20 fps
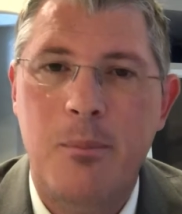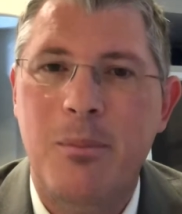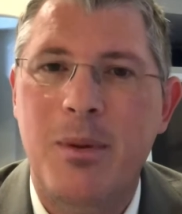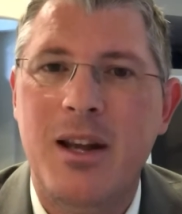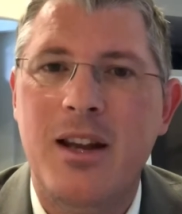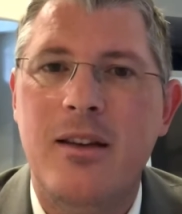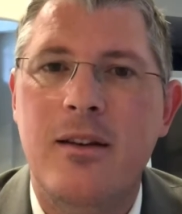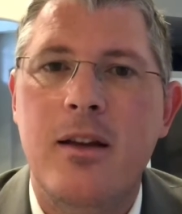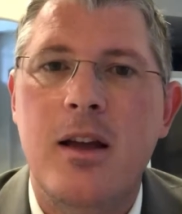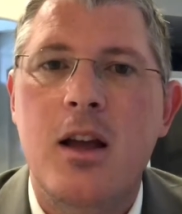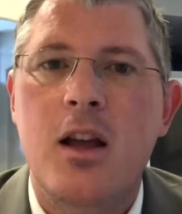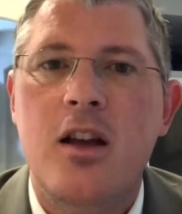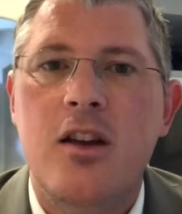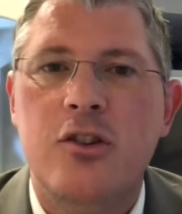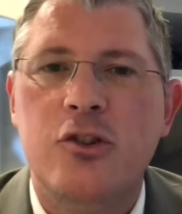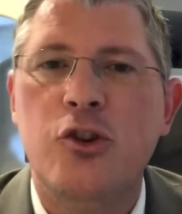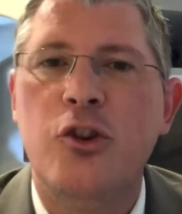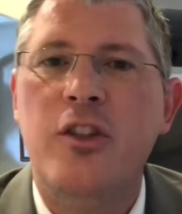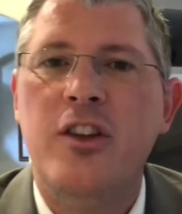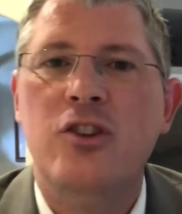But
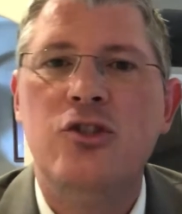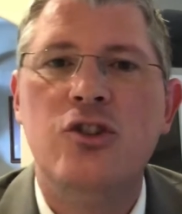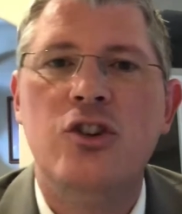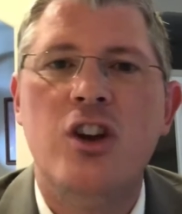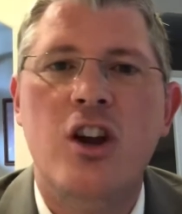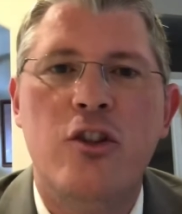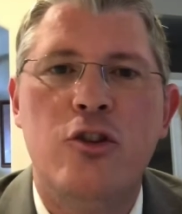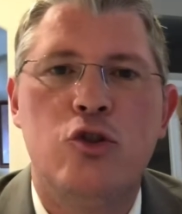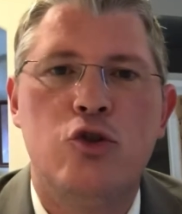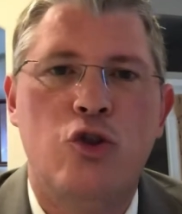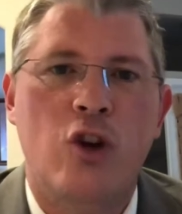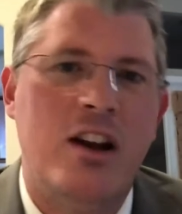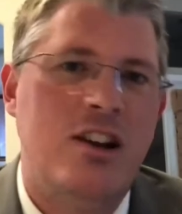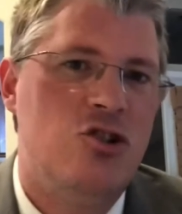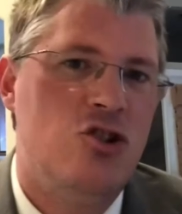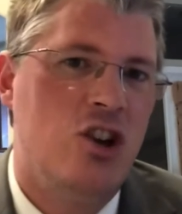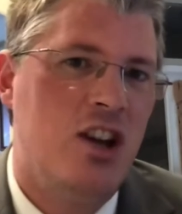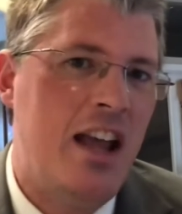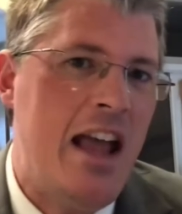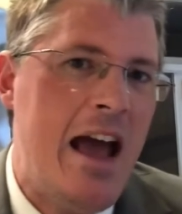so there's another
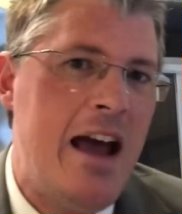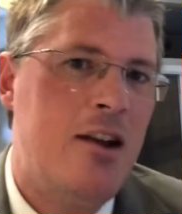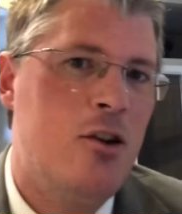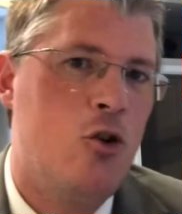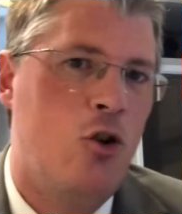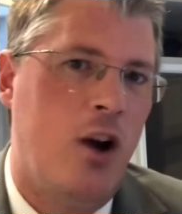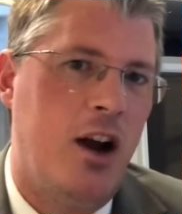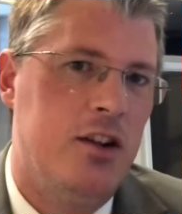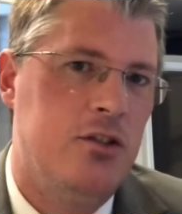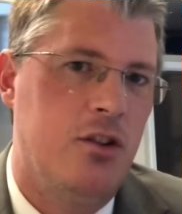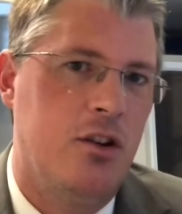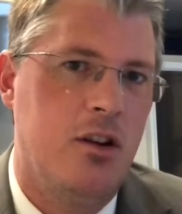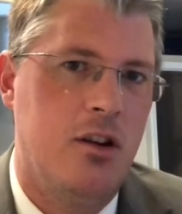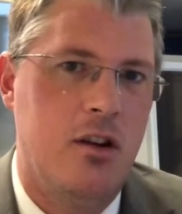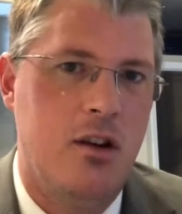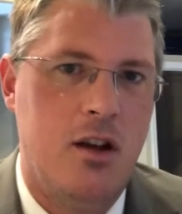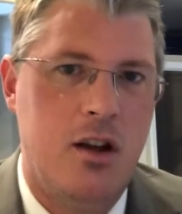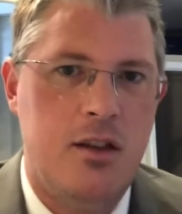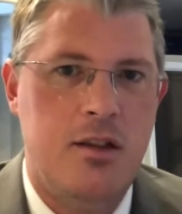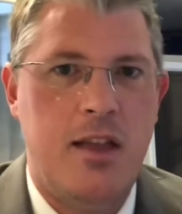strategy, categorizing.
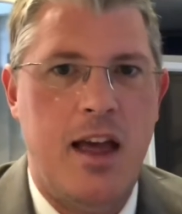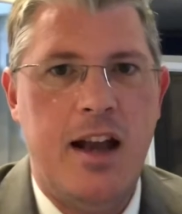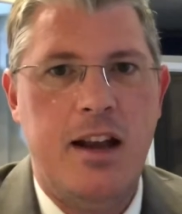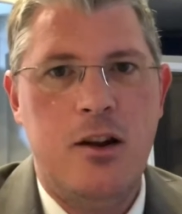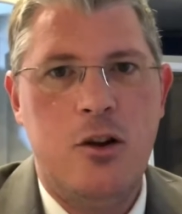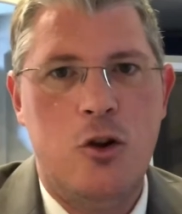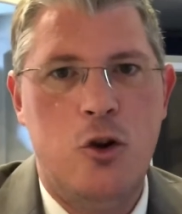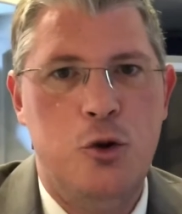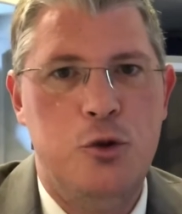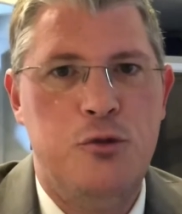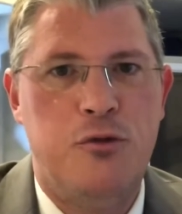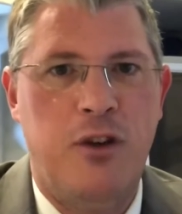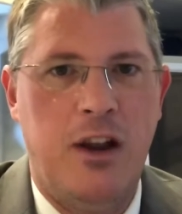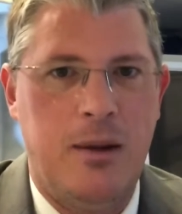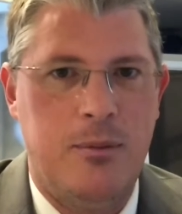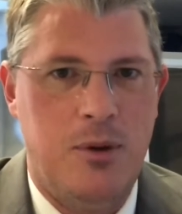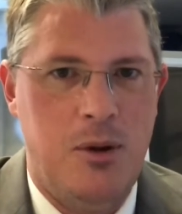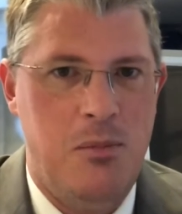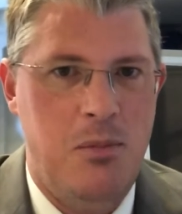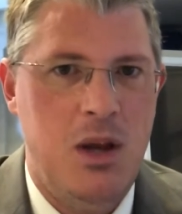And that includes
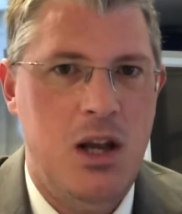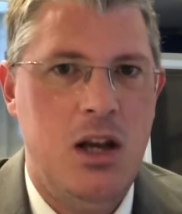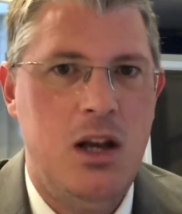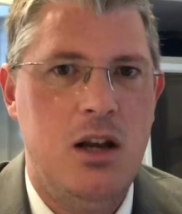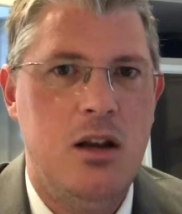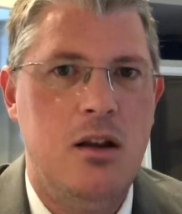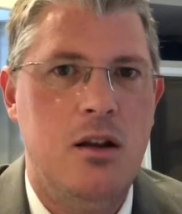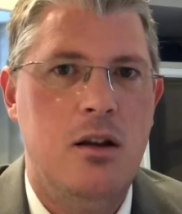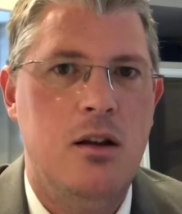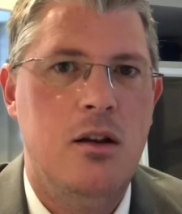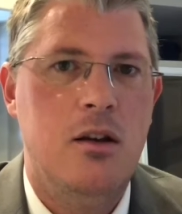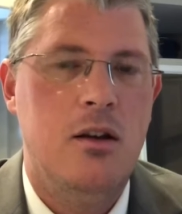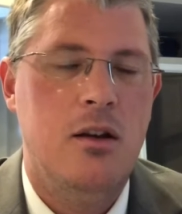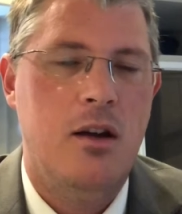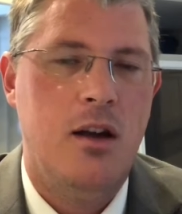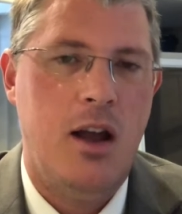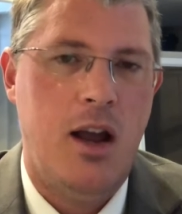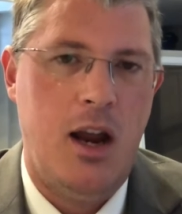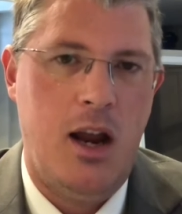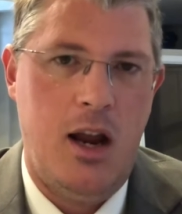family meeting
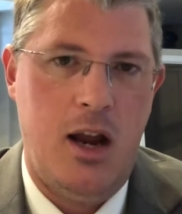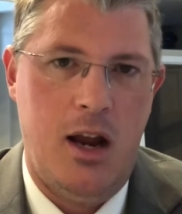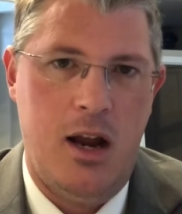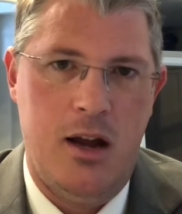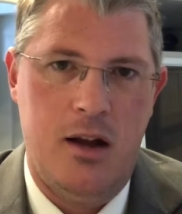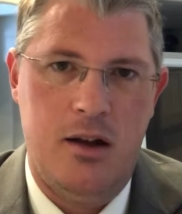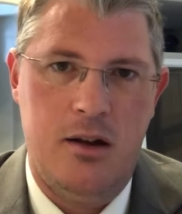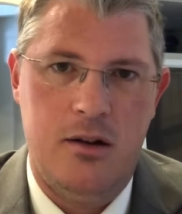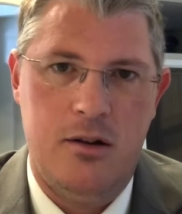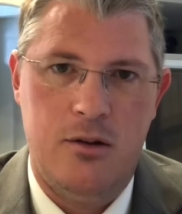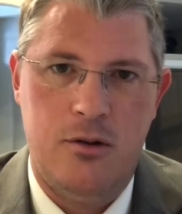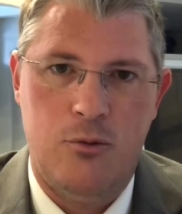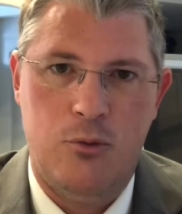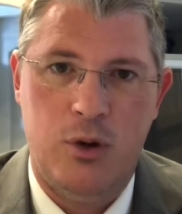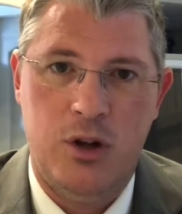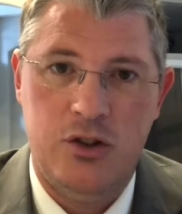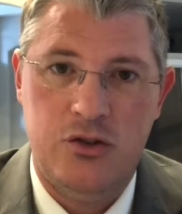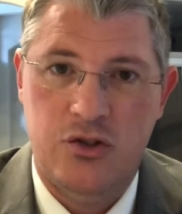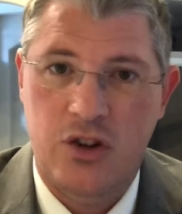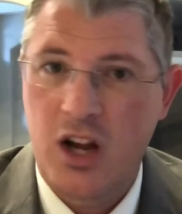and
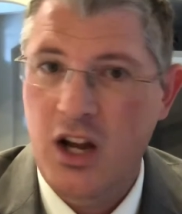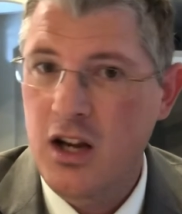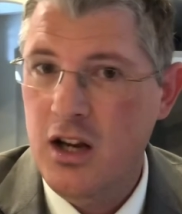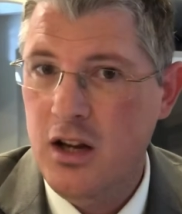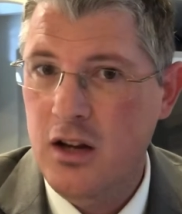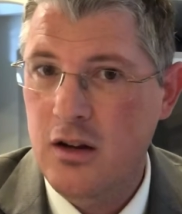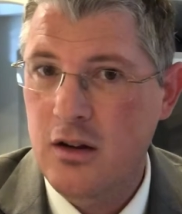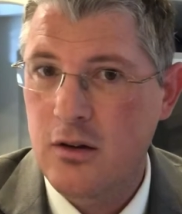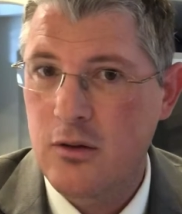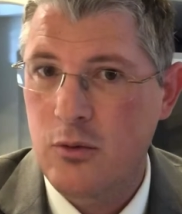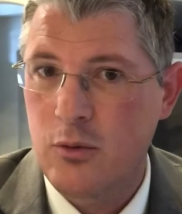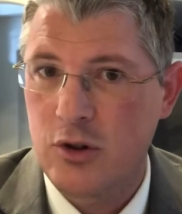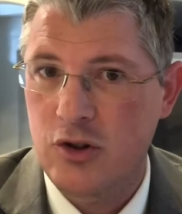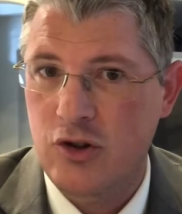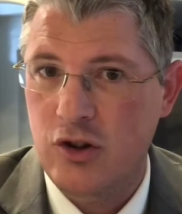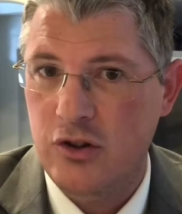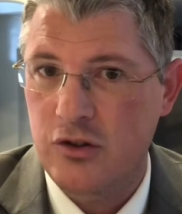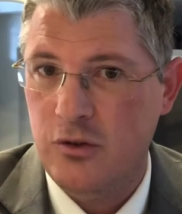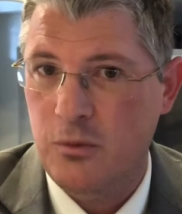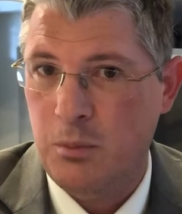restating,
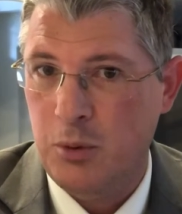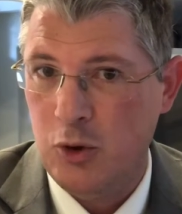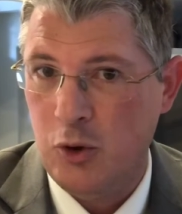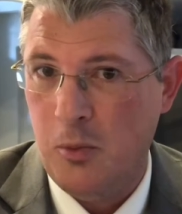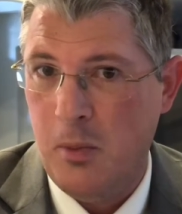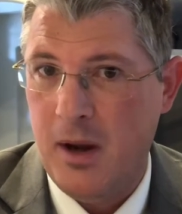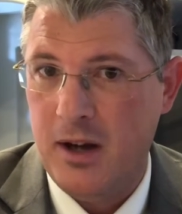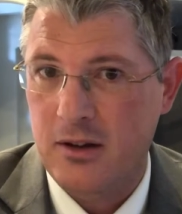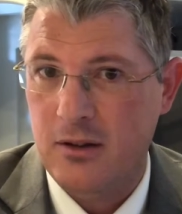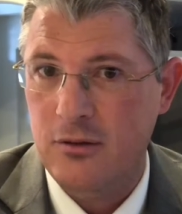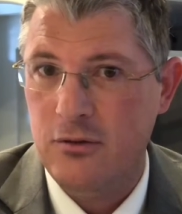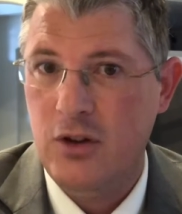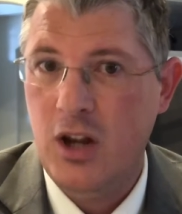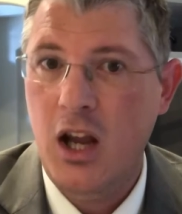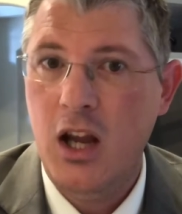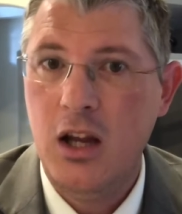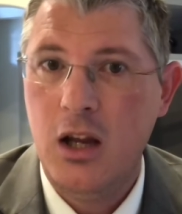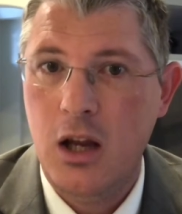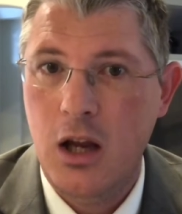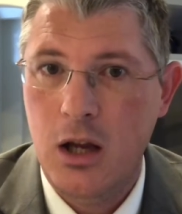which is perspective
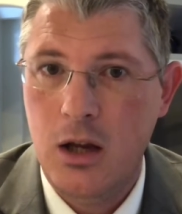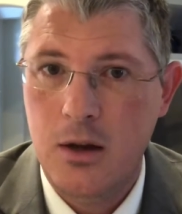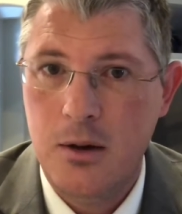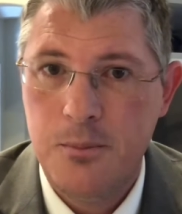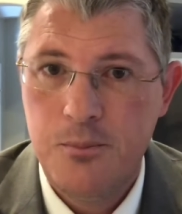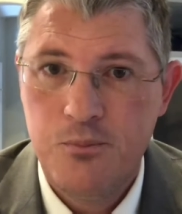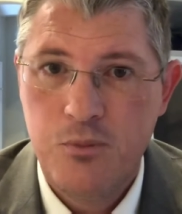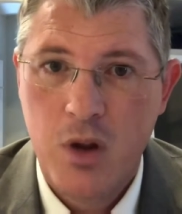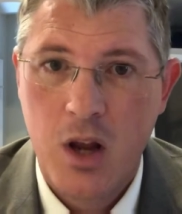taking.